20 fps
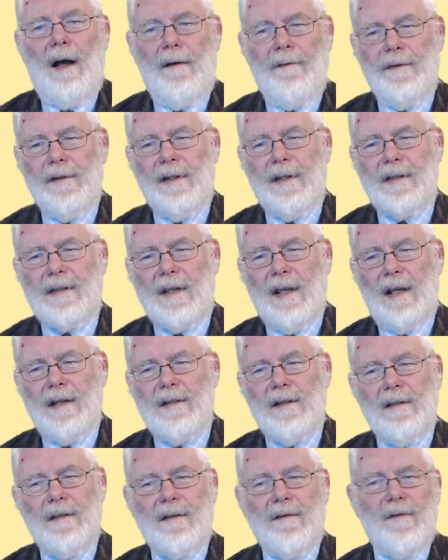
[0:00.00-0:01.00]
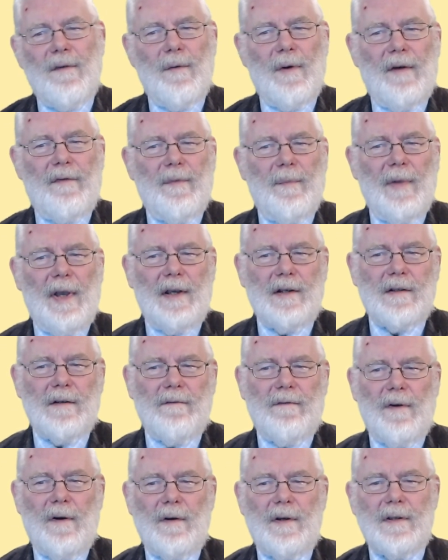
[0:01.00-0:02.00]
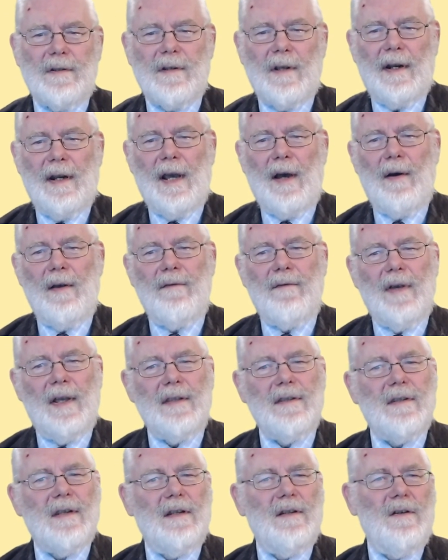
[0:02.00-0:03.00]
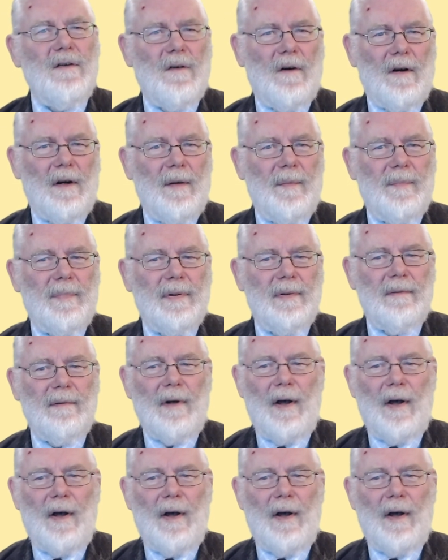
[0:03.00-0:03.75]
Often discussions of the Reformation focus on how events in Europe,